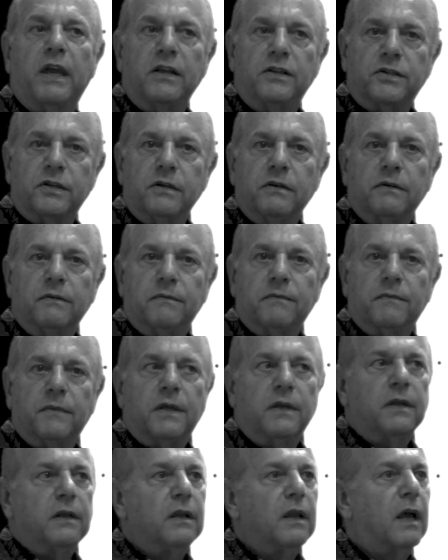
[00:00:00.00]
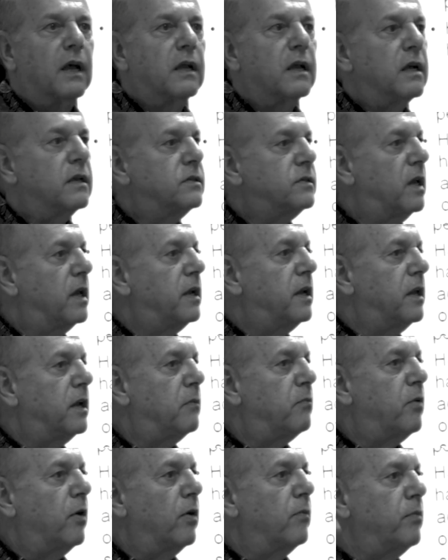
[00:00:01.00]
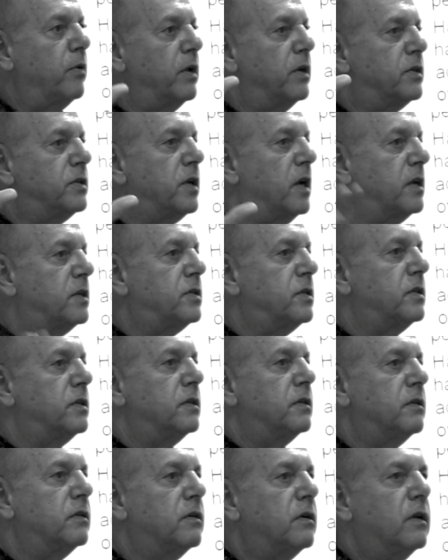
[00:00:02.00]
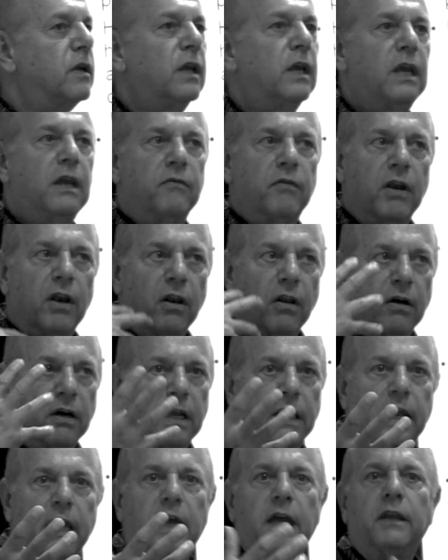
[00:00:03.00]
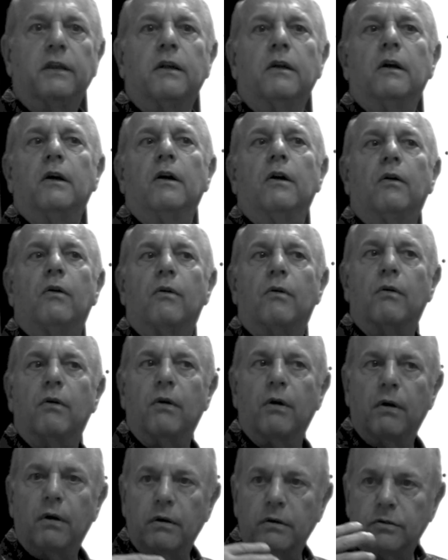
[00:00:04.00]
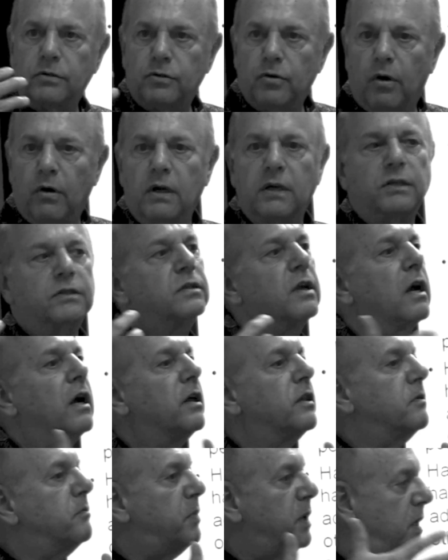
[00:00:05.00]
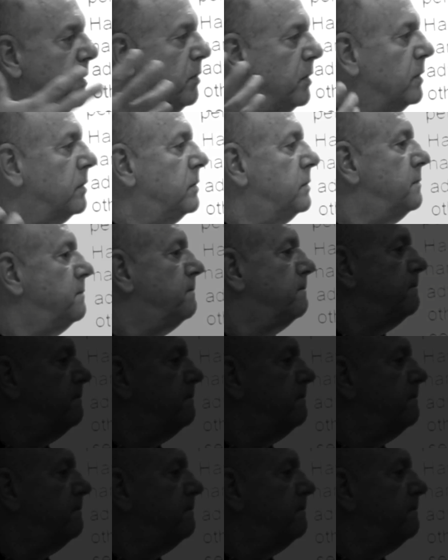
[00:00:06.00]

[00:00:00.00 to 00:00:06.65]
nature. Like I said, inappropriate touching, even looking at it or talking to other people.